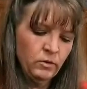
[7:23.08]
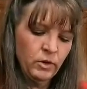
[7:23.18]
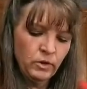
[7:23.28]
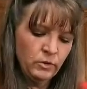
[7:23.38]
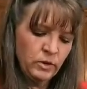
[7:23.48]
you
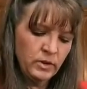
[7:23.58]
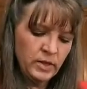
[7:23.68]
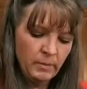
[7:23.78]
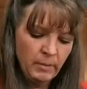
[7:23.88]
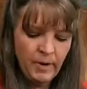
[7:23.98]
could use the
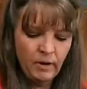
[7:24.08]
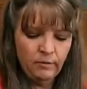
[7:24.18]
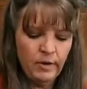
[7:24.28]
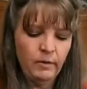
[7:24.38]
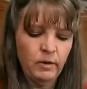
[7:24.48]
same amount
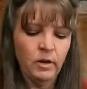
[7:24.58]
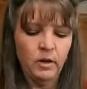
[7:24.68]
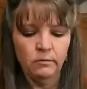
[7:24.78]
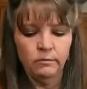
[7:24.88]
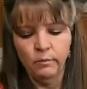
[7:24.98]
of flour
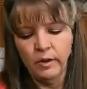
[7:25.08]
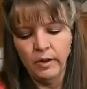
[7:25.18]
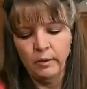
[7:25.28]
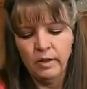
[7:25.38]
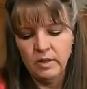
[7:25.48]
or
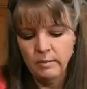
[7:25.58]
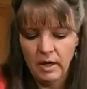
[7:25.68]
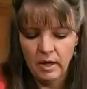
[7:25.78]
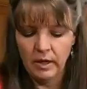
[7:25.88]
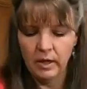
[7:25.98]
liquid as
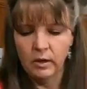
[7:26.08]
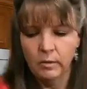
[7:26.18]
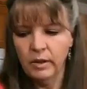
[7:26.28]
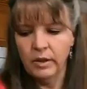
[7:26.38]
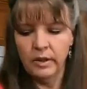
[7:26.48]
me and get a
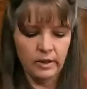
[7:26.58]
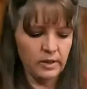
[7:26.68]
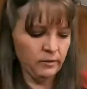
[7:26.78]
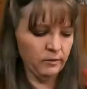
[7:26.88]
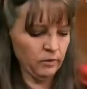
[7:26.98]
completely
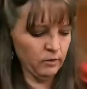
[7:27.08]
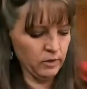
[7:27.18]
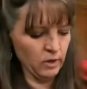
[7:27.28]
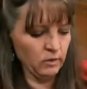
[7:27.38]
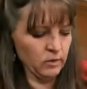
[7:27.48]
different
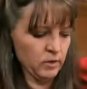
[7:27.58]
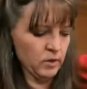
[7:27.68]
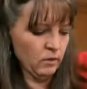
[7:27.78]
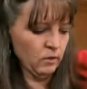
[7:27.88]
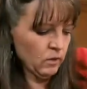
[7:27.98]
result.
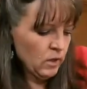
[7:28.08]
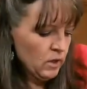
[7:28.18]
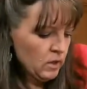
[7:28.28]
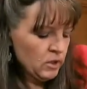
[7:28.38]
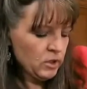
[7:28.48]
So
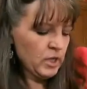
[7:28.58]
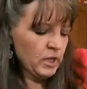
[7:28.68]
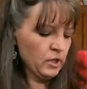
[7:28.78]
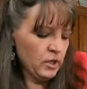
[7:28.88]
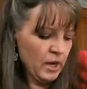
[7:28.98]
just
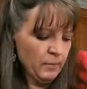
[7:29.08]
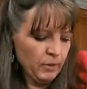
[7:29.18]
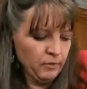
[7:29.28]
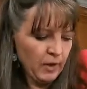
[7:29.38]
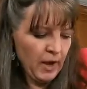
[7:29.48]
take your time
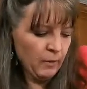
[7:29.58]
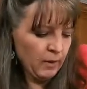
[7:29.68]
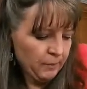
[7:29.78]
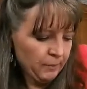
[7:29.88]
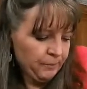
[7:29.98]
with the
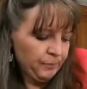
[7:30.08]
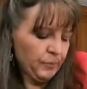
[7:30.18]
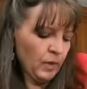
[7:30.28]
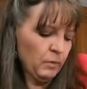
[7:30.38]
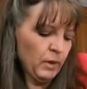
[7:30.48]
flour,
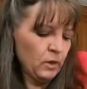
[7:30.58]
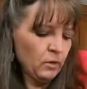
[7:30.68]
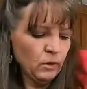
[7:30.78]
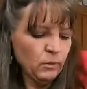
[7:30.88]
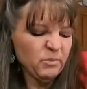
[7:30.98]
but
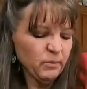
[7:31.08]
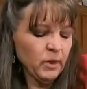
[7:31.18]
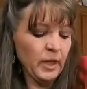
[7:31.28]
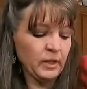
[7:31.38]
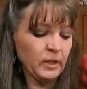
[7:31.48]
you'll
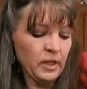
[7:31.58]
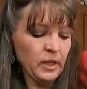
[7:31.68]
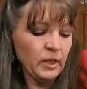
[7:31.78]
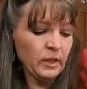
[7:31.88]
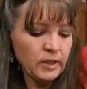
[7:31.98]
likely
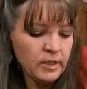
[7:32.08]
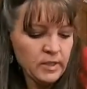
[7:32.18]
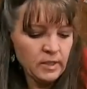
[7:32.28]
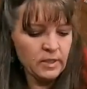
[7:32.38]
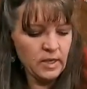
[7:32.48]
need at
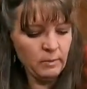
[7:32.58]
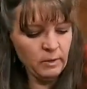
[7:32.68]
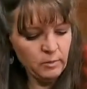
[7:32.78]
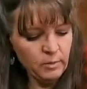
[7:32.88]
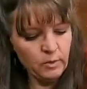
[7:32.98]
least six
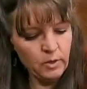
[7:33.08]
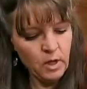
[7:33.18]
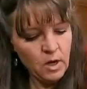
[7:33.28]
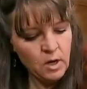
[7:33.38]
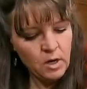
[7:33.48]
tablespoons.
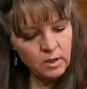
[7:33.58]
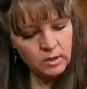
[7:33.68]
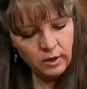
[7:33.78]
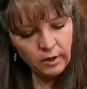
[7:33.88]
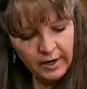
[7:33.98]

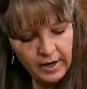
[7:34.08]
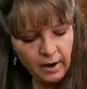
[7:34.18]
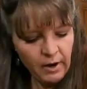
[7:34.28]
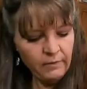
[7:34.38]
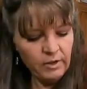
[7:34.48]
So all right,
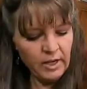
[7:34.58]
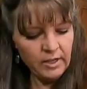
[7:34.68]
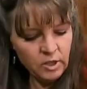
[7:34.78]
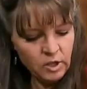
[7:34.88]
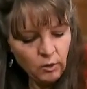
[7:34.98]
now I have a
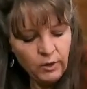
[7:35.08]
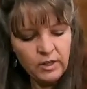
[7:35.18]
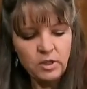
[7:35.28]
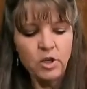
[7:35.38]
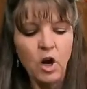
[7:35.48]
nice dough
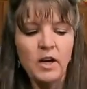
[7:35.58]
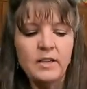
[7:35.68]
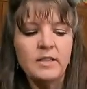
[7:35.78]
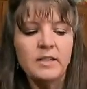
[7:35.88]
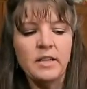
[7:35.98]
that's
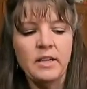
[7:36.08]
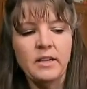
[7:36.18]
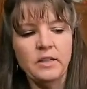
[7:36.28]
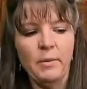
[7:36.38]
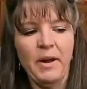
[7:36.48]
not
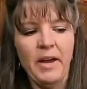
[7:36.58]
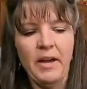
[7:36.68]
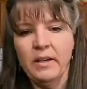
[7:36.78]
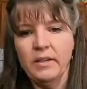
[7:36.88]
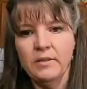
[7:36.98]
sticking to my
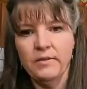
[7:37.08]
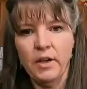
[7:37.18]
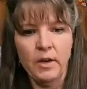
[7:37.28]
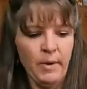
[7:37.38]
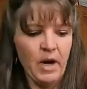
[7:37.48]
hands
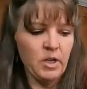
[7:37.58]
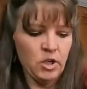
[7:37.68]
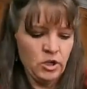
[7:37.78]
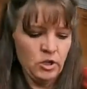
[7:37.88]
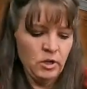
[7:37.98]
very
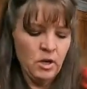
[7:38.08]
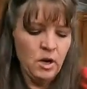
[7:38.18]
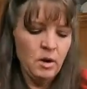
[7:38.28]
much